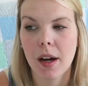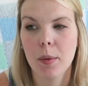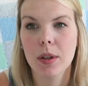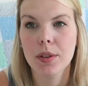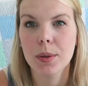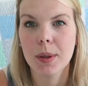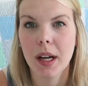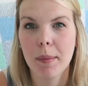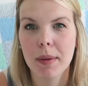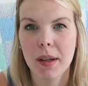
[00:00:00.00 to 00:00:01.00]
I will do an
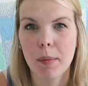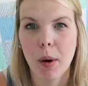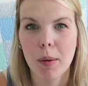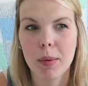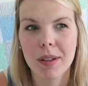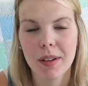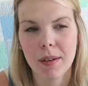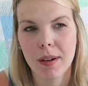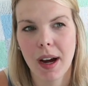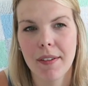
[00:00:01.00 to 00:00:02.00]
update probably
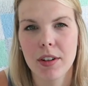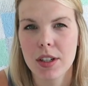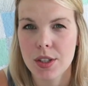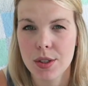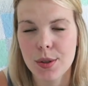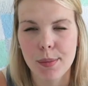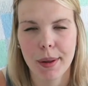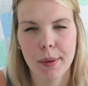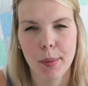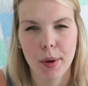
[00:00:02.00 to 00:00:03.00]
after his
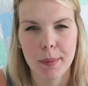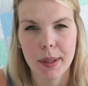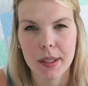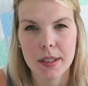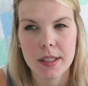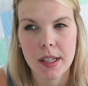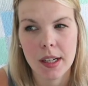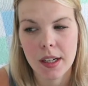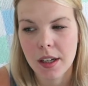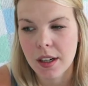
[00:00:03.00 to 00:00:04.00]
2-month appointment
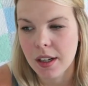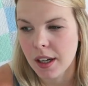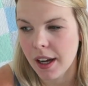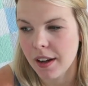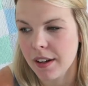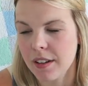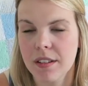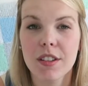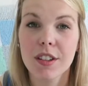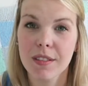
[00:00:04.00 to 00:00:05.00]
and
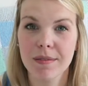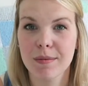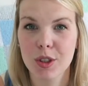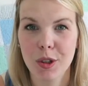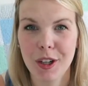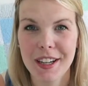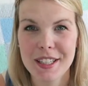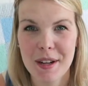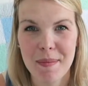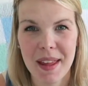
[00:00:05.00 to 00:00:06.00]
show you
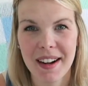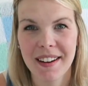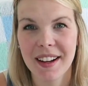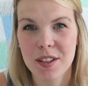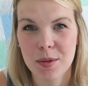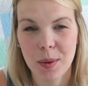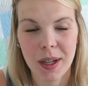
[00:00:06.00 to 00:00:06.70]
guys him then as